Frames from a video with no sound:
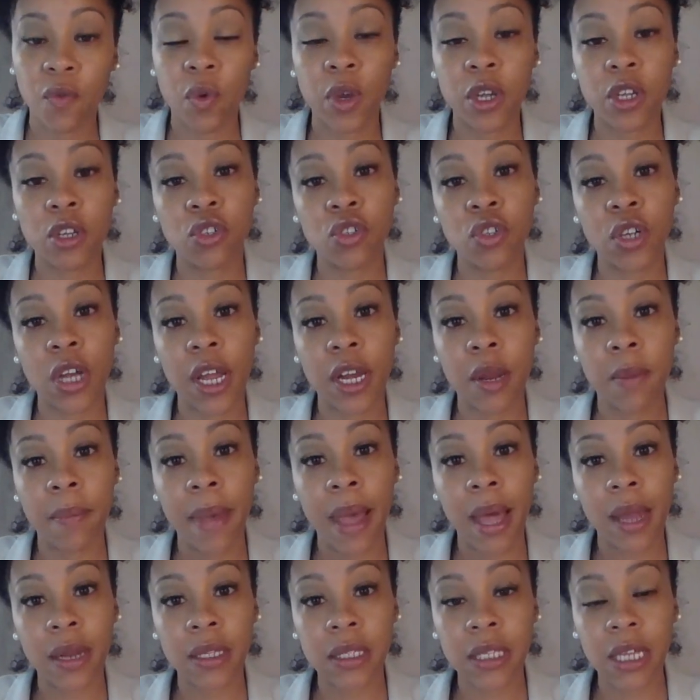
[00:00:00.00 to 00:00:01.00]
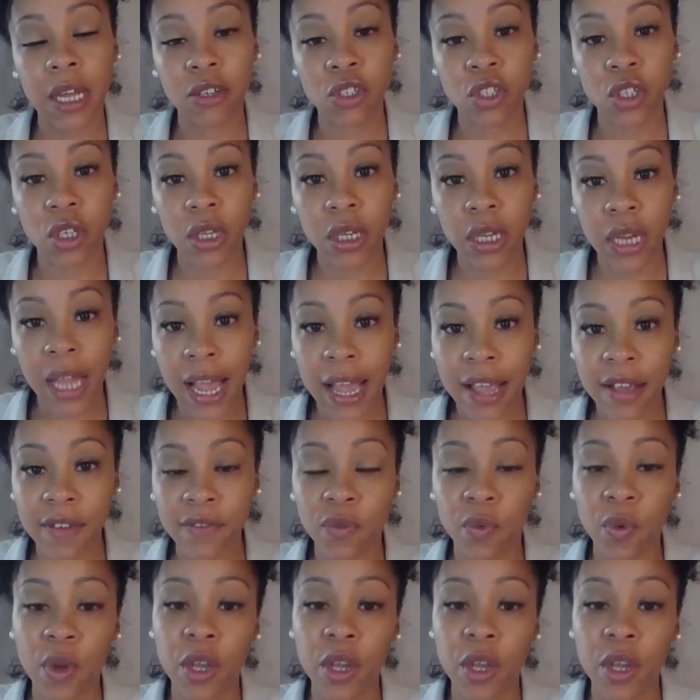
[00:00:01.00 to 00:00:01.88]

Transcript: where you're trying to balance out your life,